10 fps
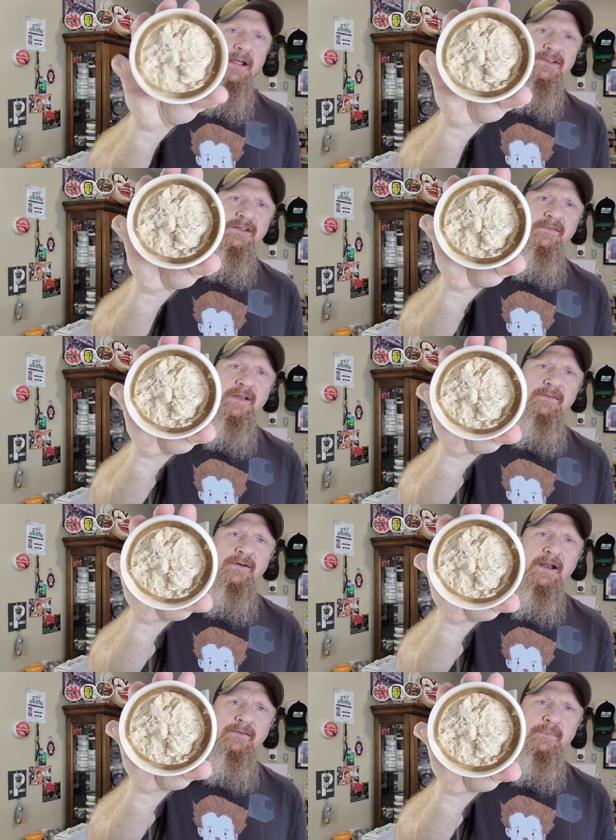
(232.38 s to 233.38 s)
I should have
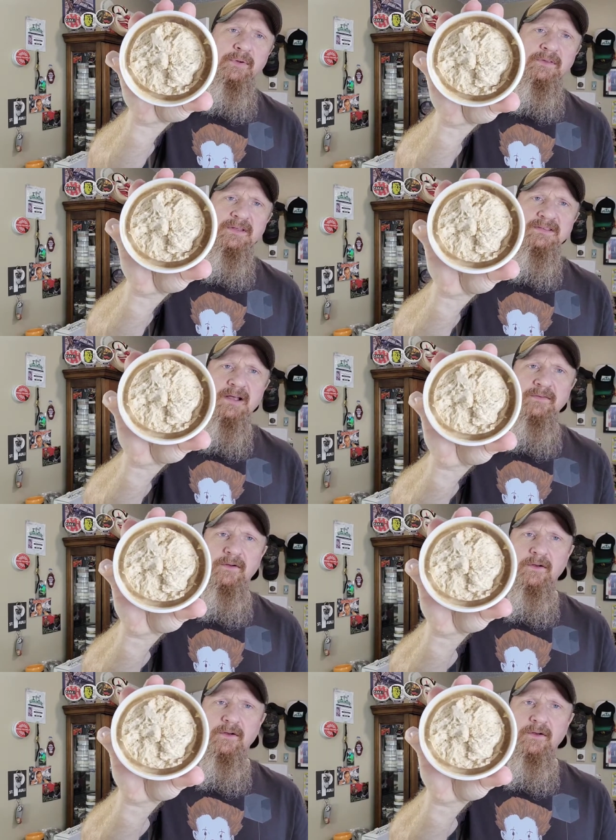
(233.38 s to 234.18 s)
never ever put this off.